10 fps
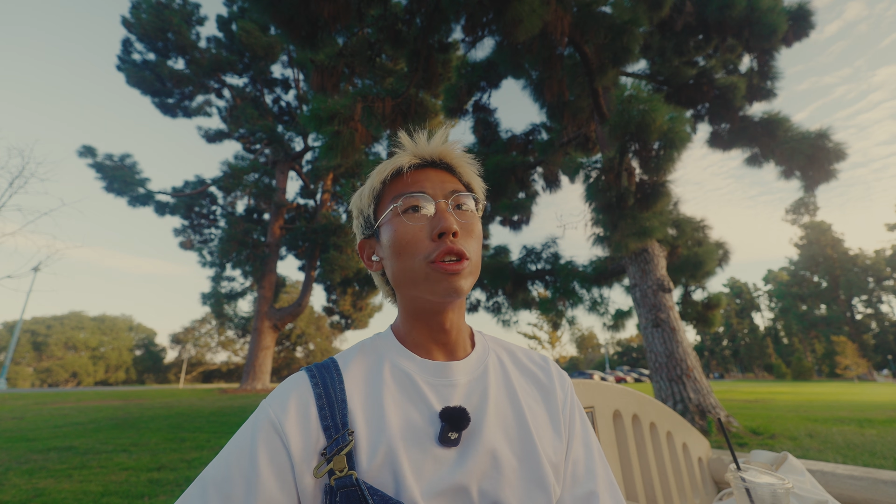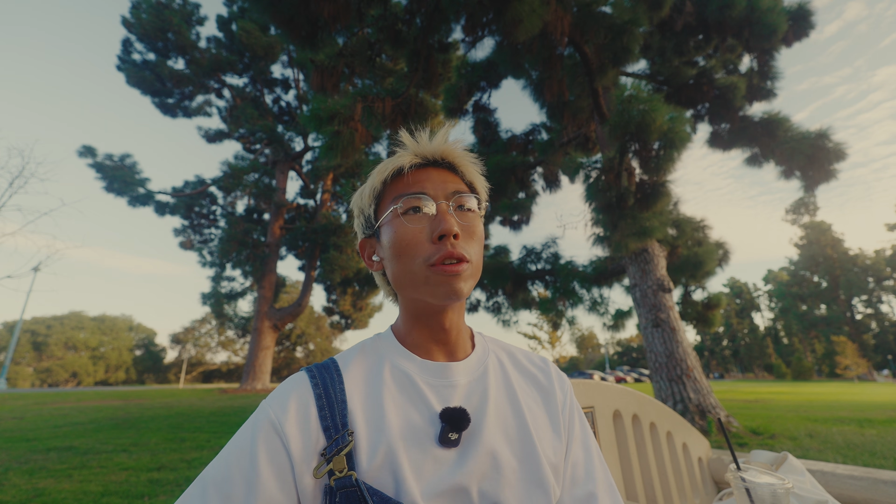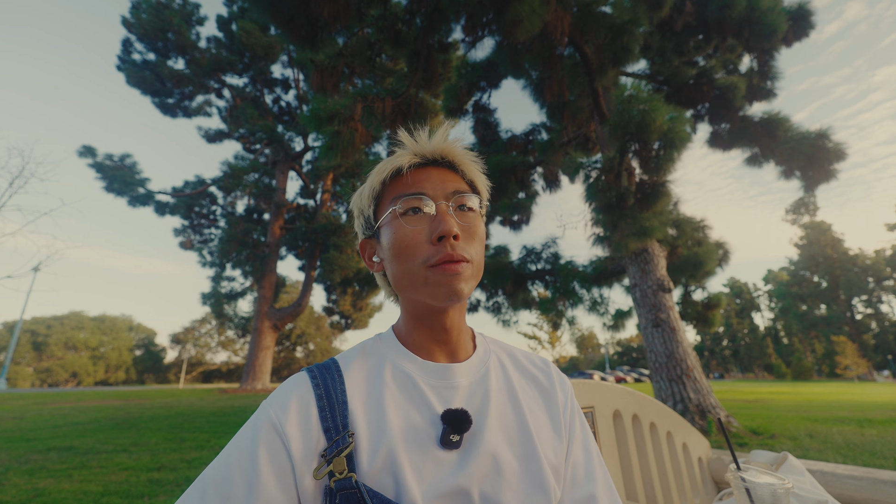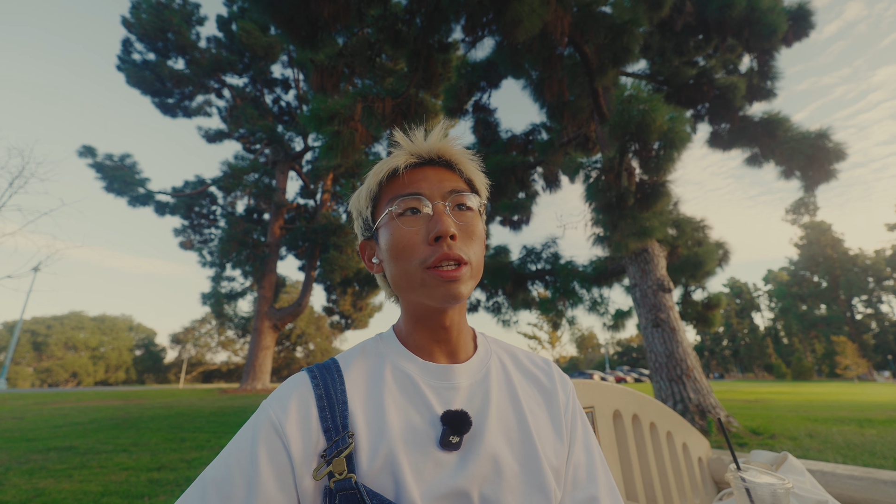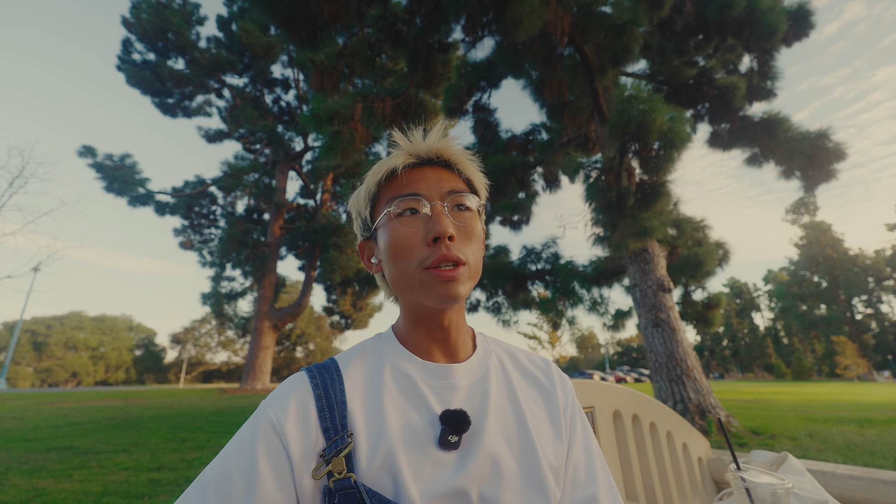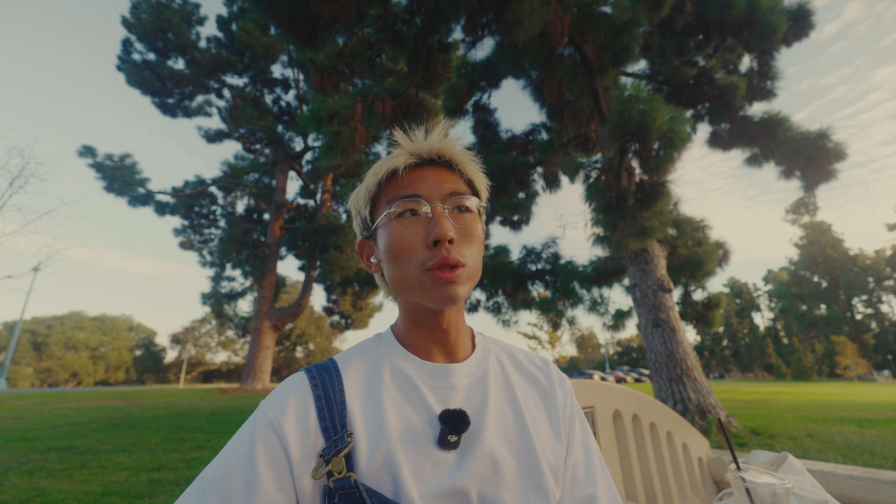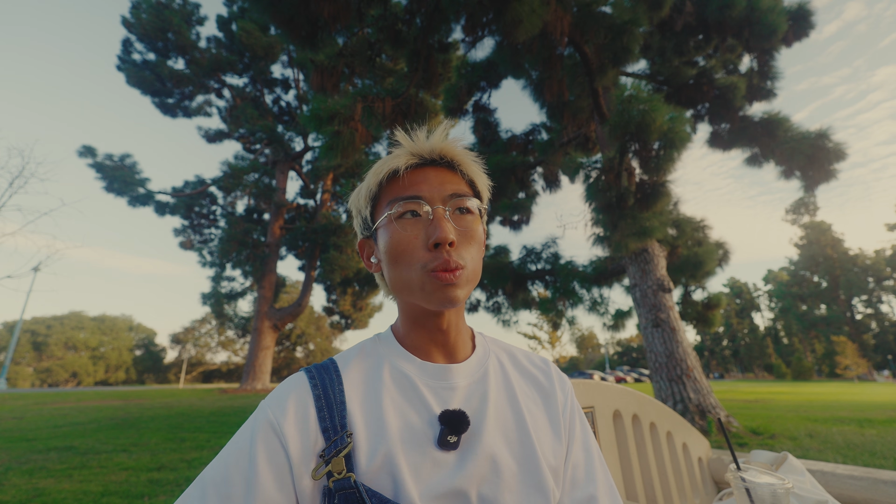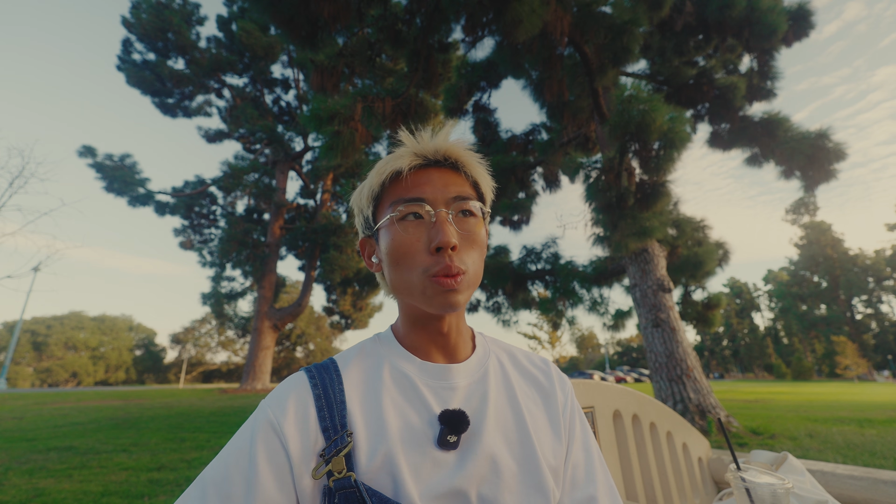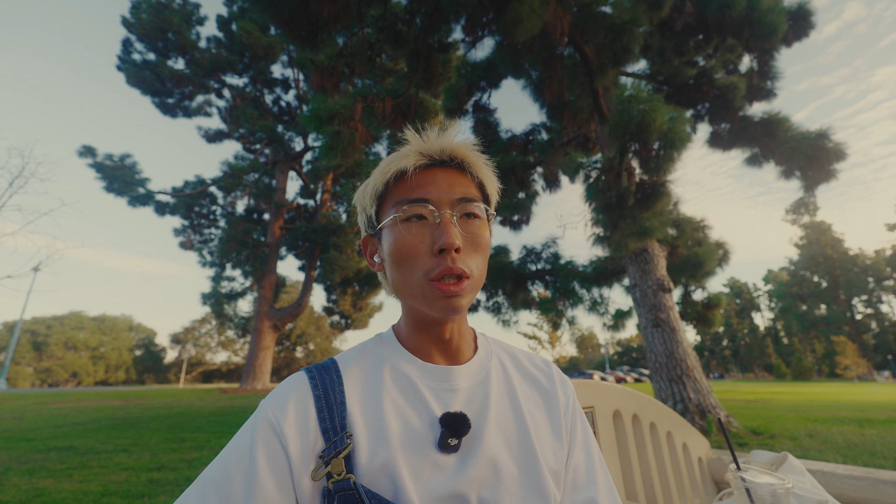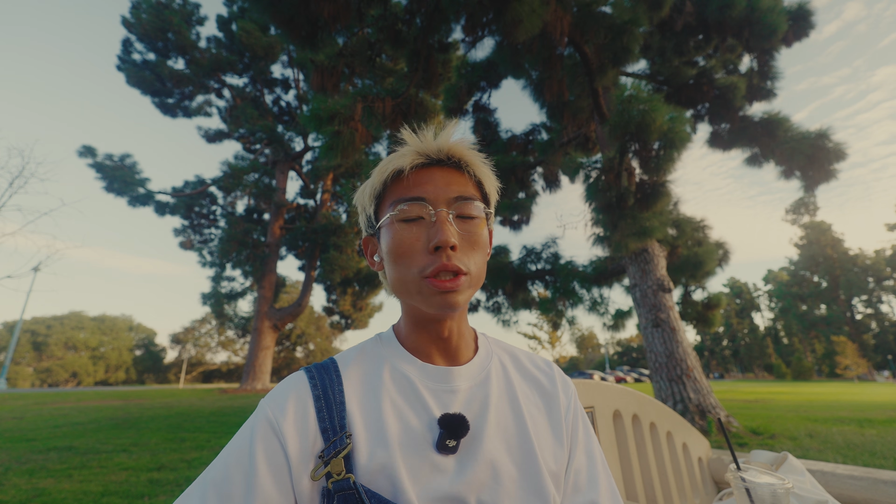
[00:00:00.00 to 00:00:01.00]
Your
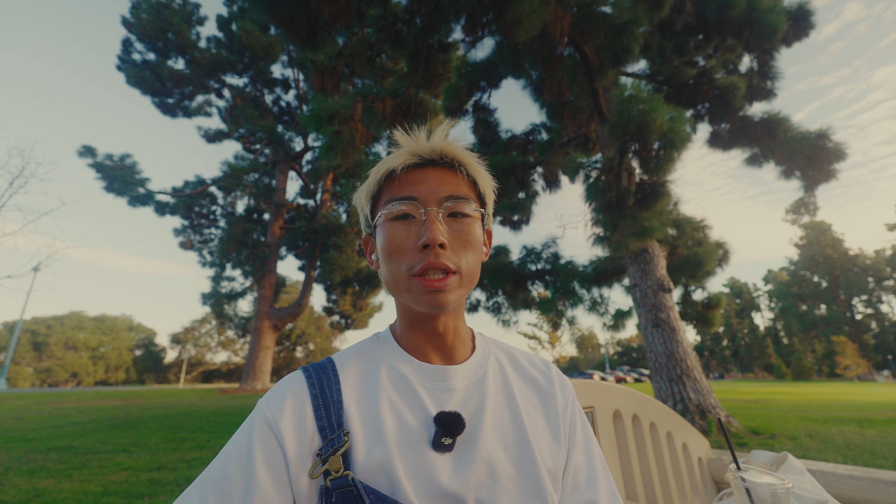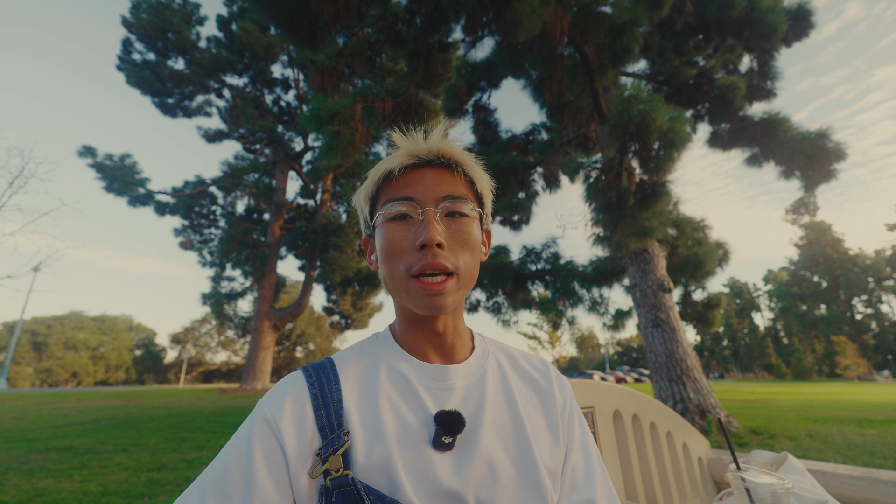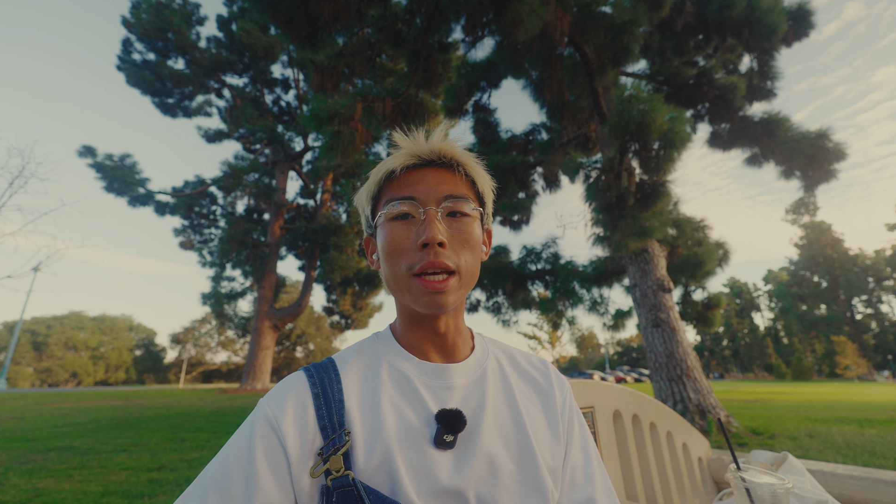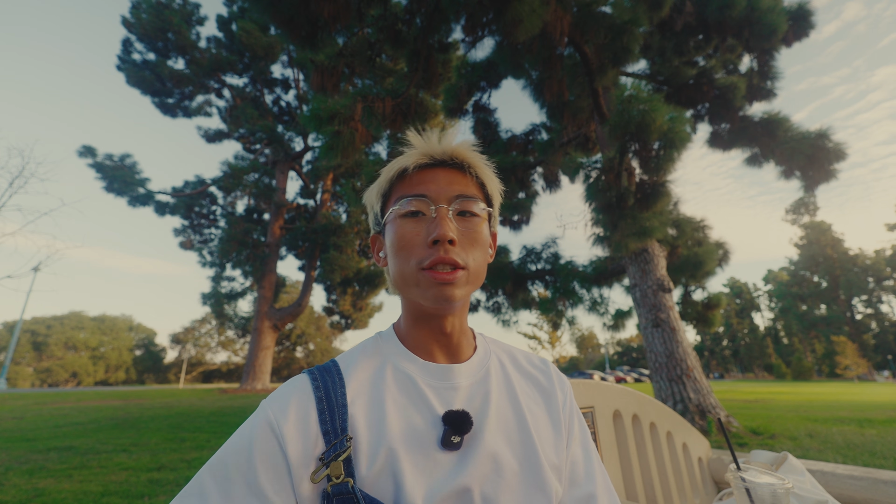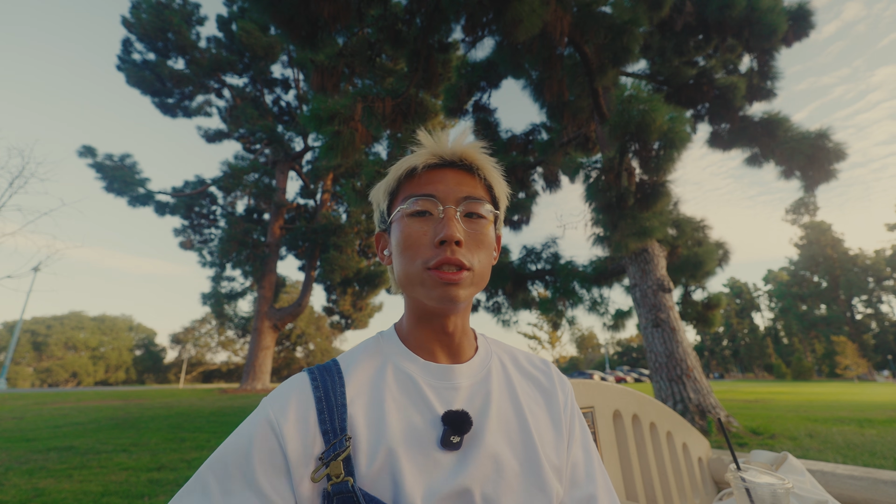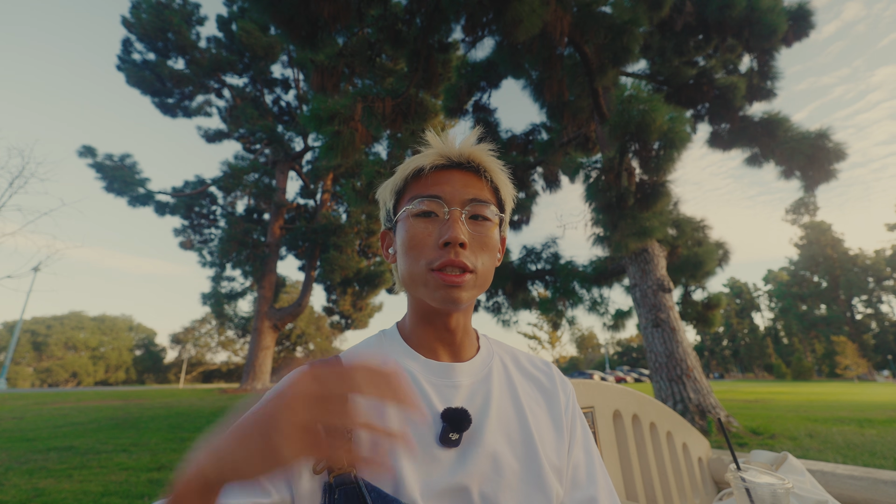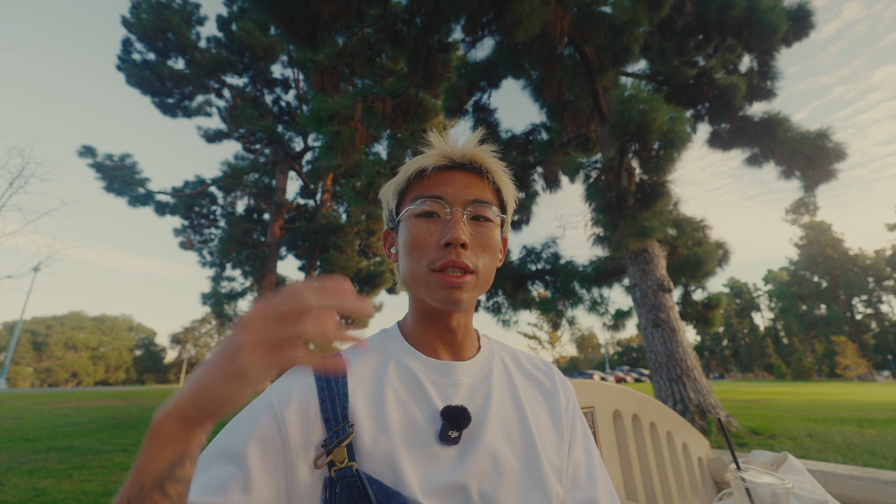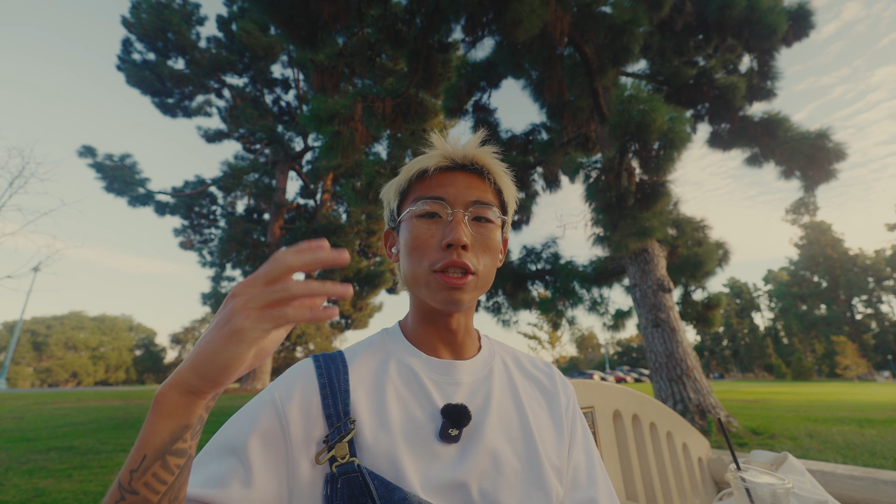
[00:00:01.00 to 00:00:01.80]
videos will change,